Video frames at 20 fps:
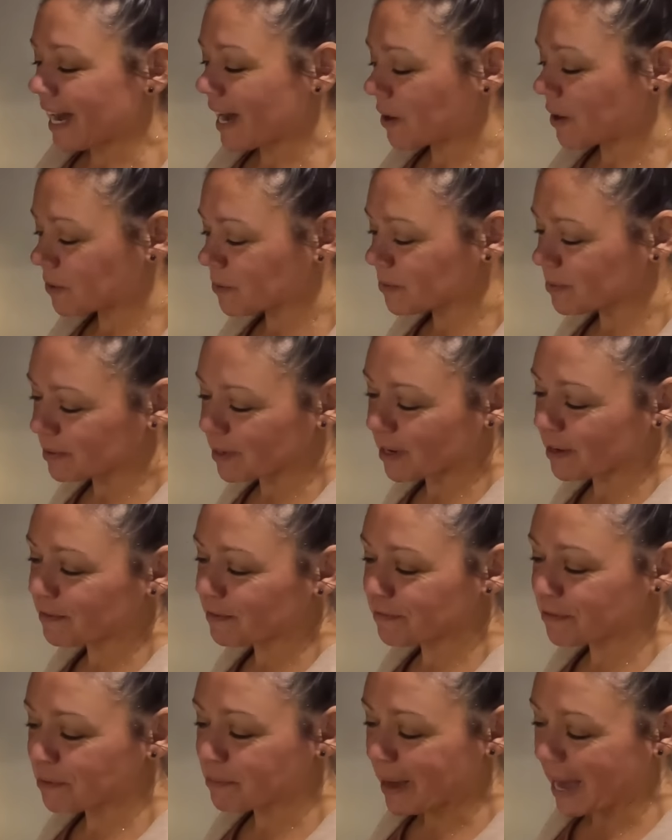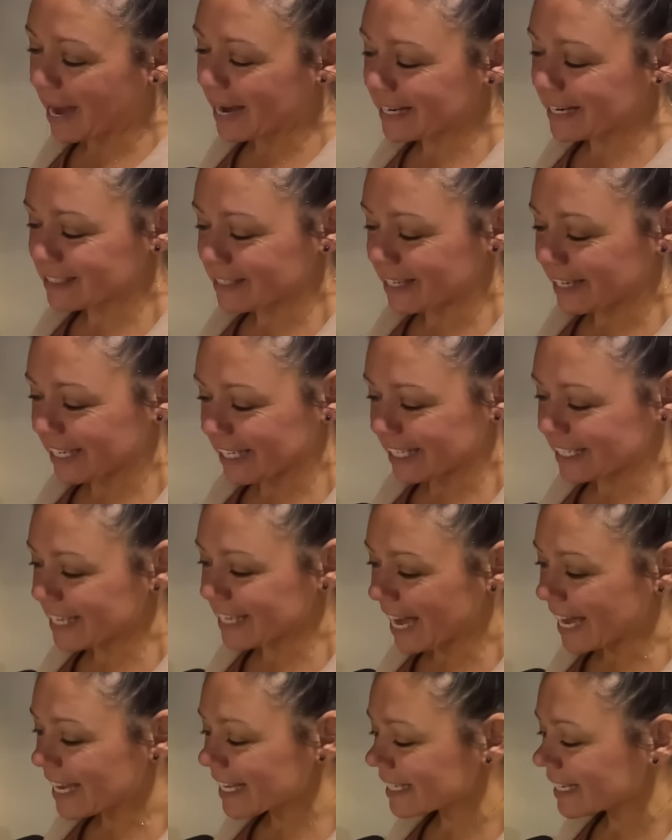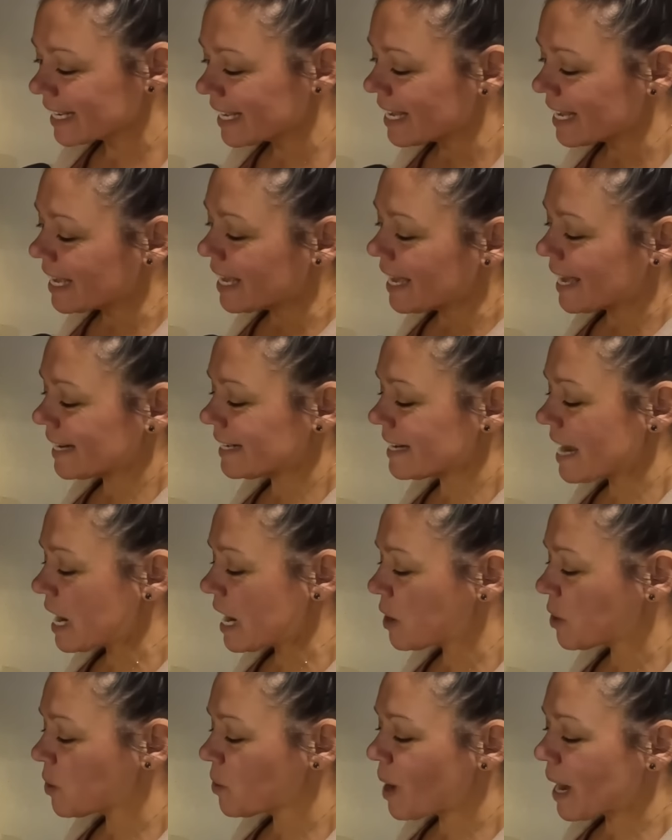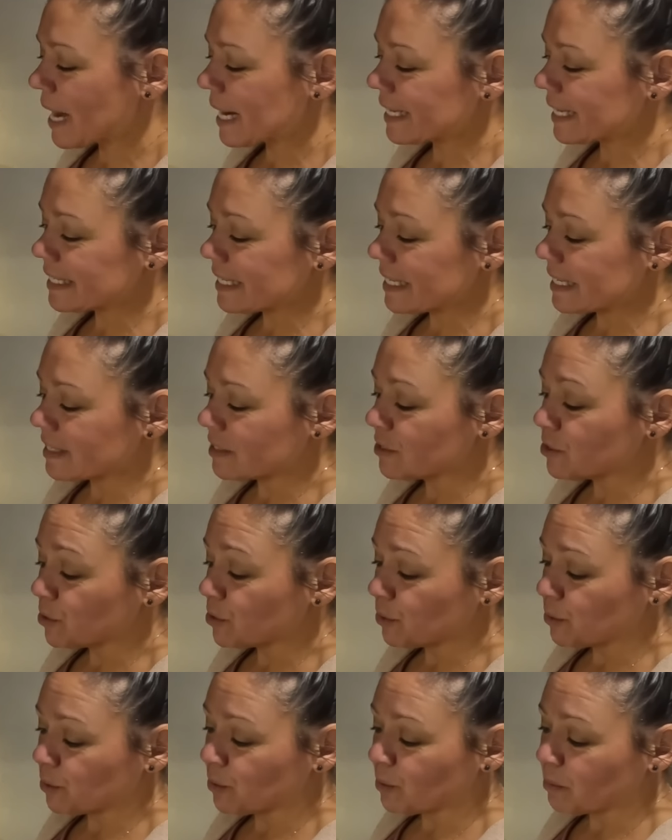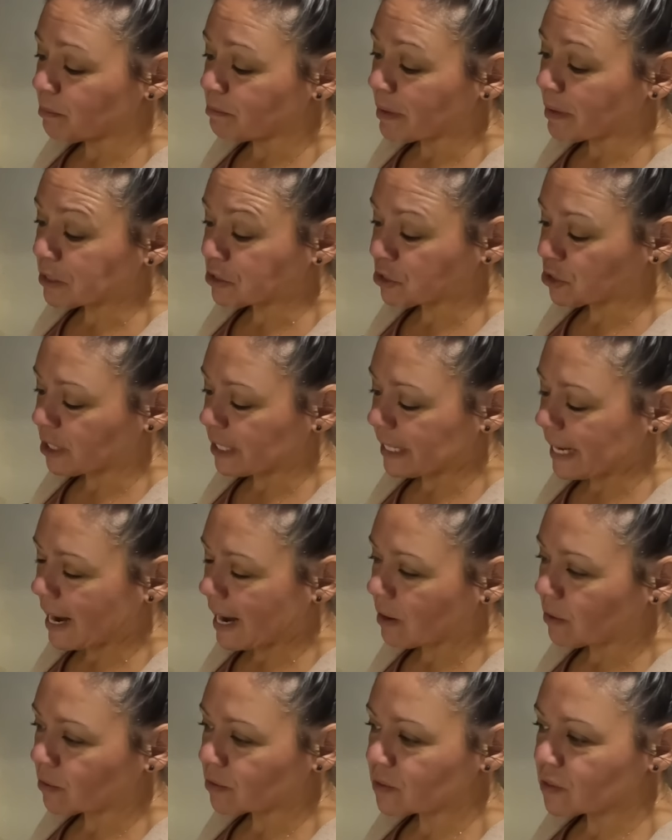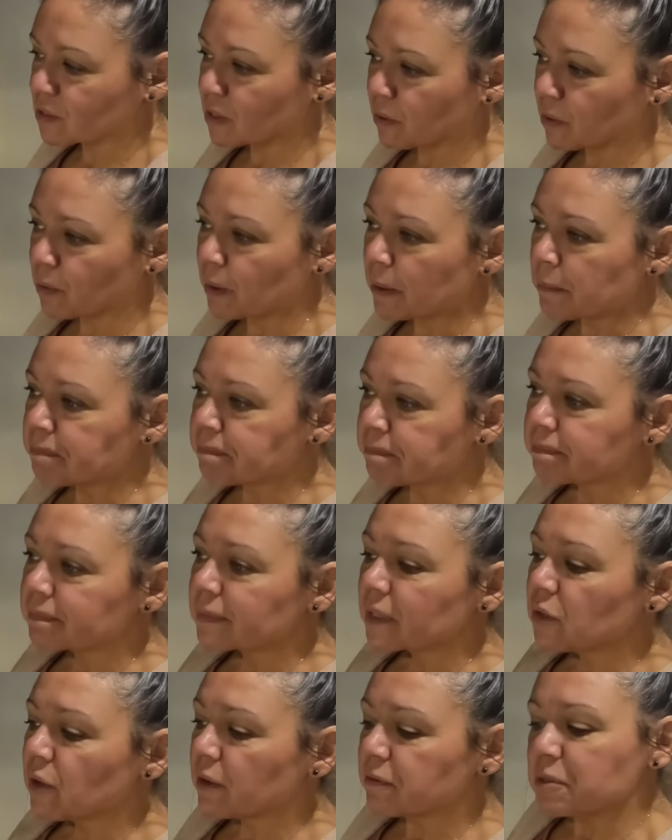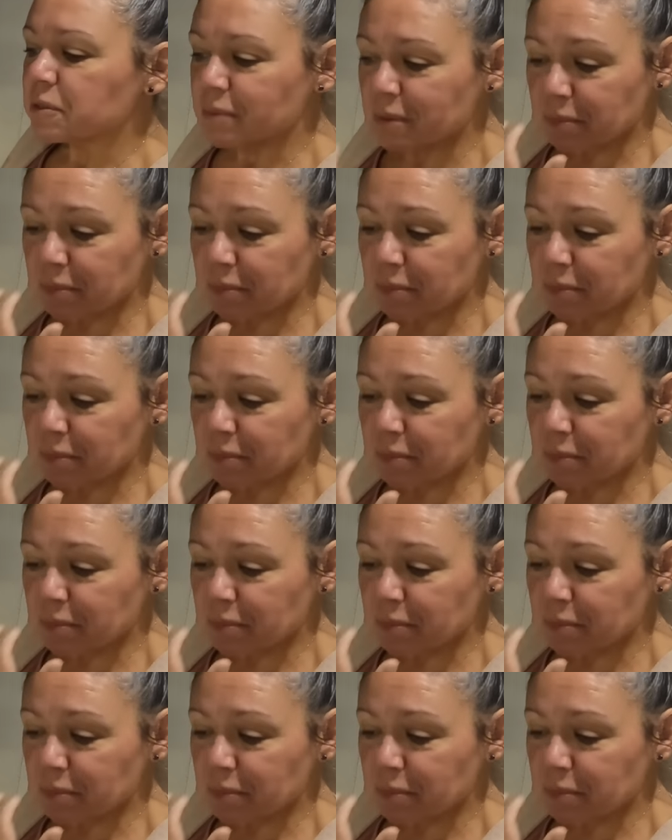out of the bag as I could get. And now I need to measure it out. So you have to be